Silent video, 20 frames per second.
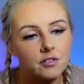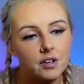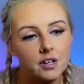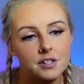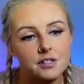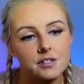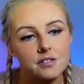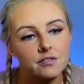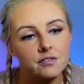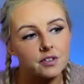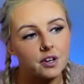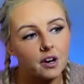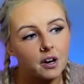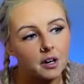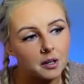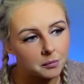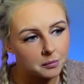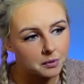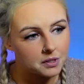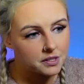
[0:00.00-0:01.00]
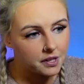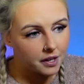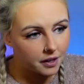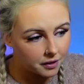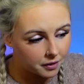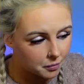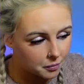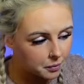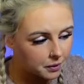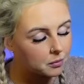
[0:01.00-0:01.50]
rest of the army's
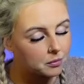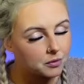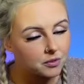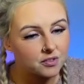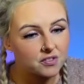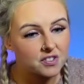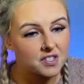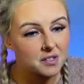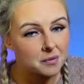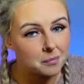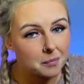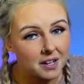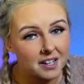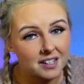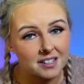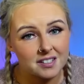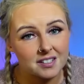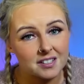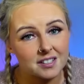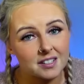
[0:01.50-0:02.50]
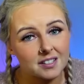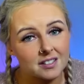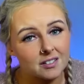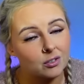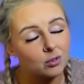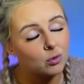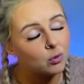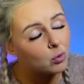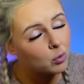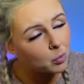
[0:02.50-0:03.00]
help, they would have smashed it
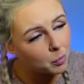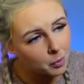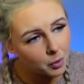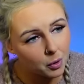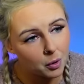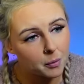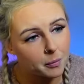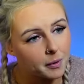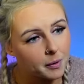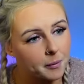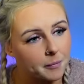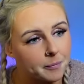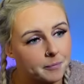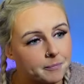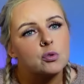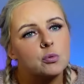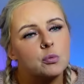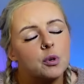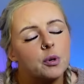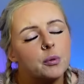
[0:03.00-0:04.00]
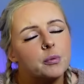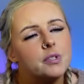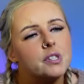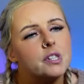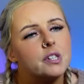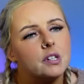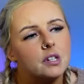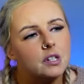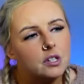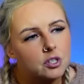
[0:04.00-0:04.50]
no problem. So, what was
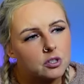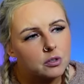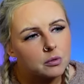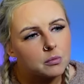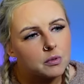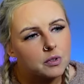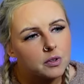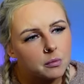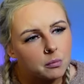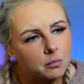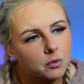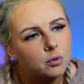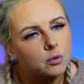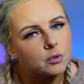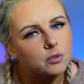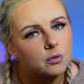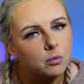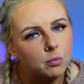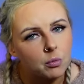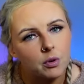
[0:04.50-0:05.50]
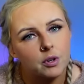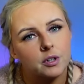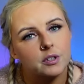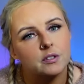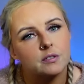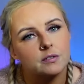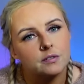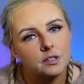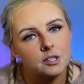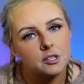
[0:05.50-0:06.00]
the issue with them going to war in
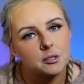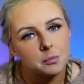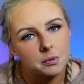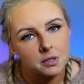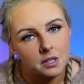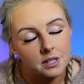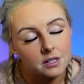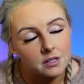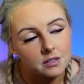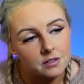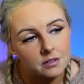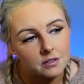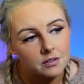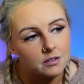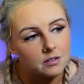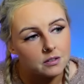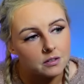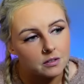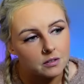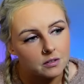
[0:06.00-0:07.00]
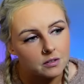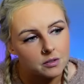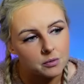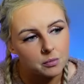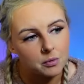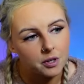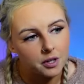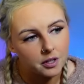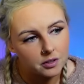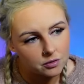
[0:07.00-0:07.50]
the first place? is
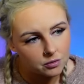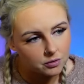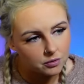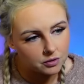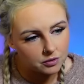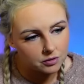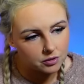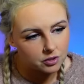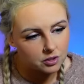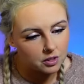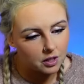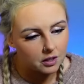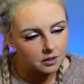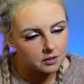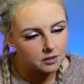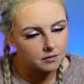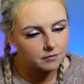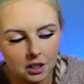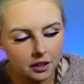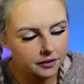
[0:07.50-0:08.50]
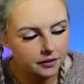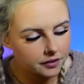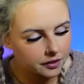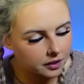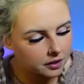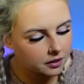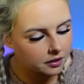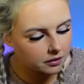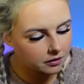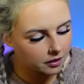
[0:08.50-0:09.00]
what I don't understand. Yeah, I
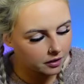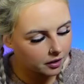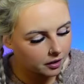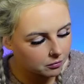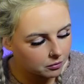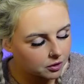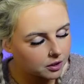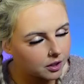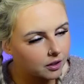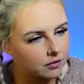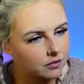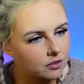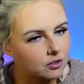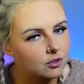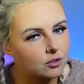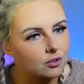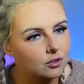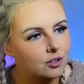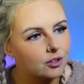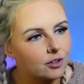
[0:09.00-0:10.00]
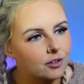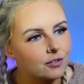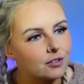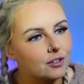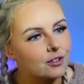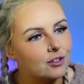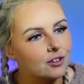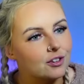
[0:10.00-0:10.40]
think I'm gonna have to Google a few